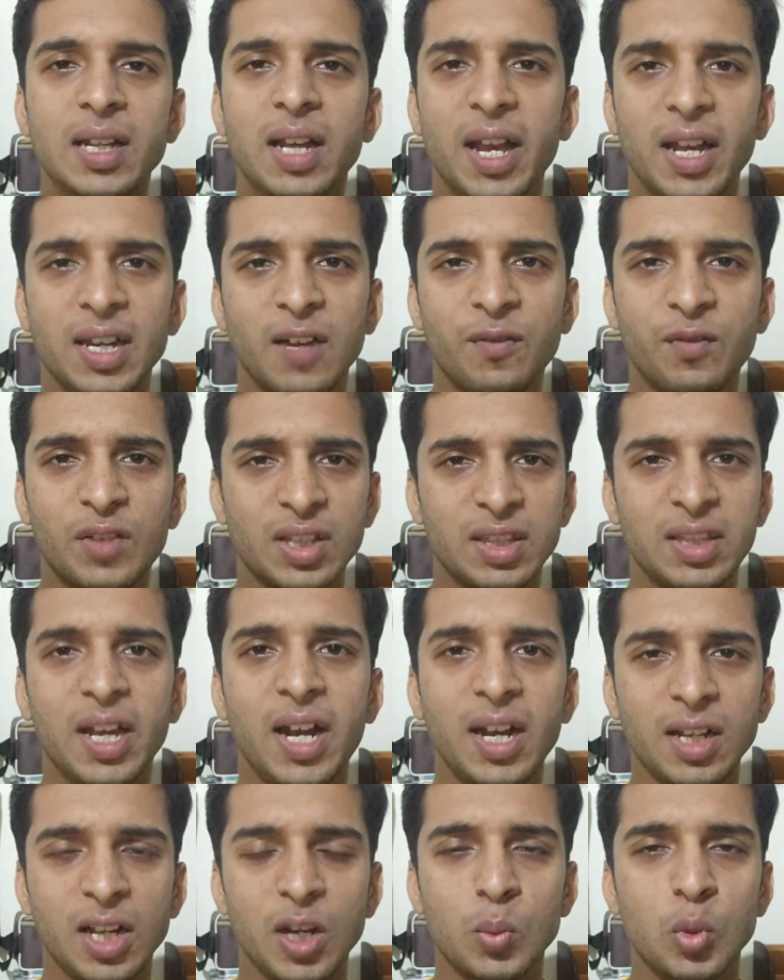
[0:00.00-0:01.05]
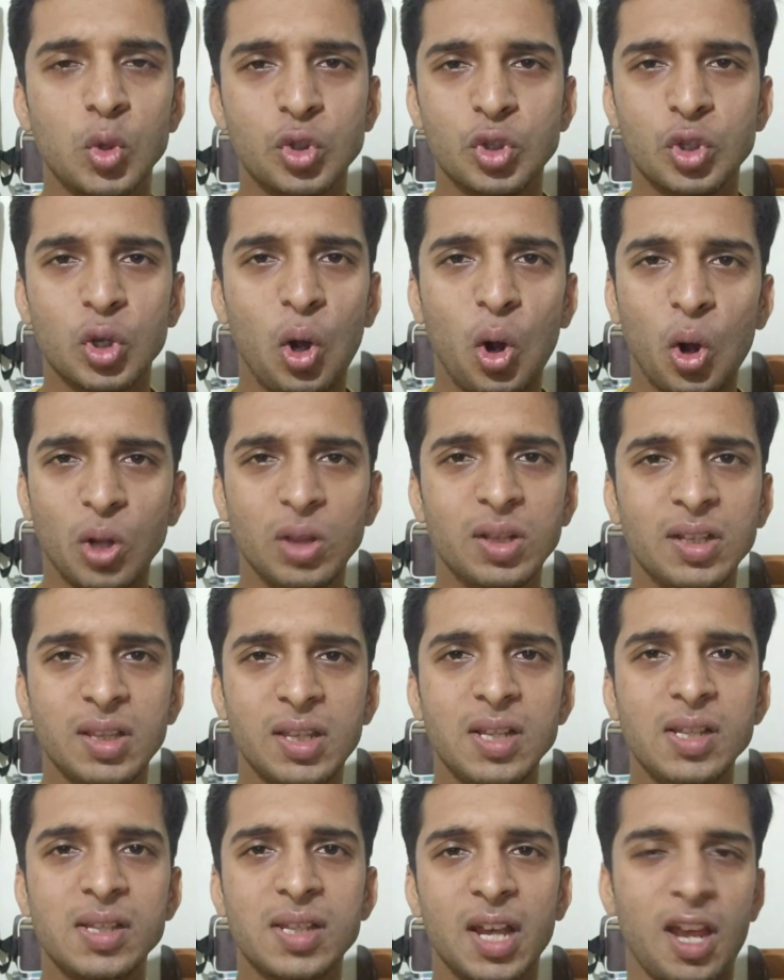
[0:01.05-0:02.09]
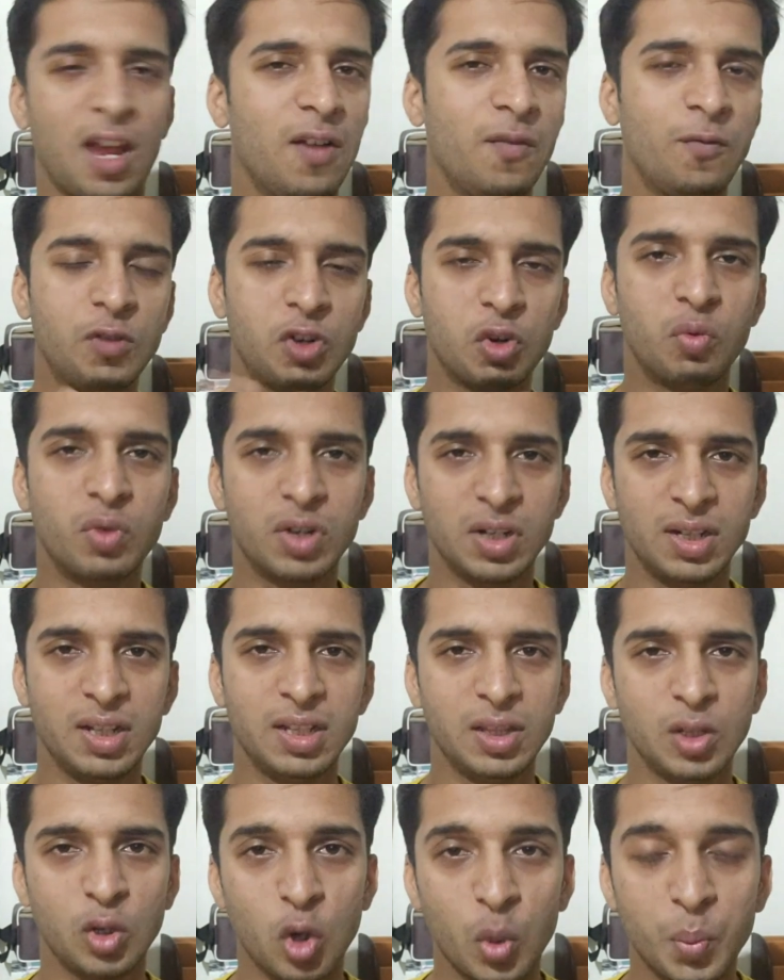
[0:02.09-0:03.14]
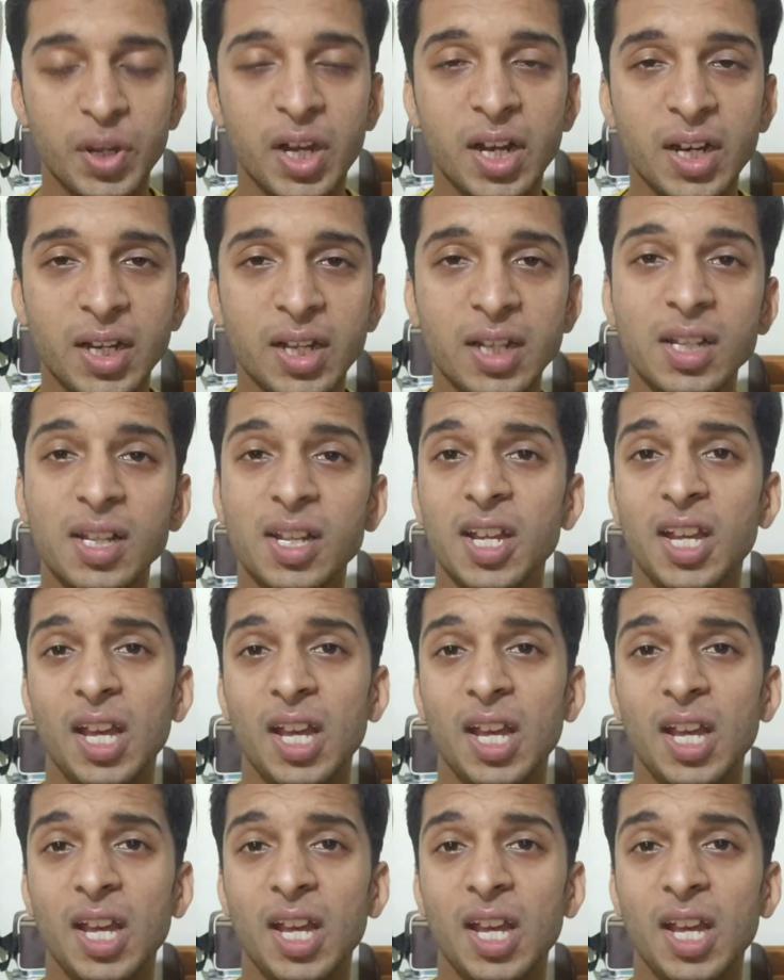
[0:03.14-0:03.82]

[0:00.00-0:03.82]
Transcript: And after that, almost all the things I have covered in the copywriting.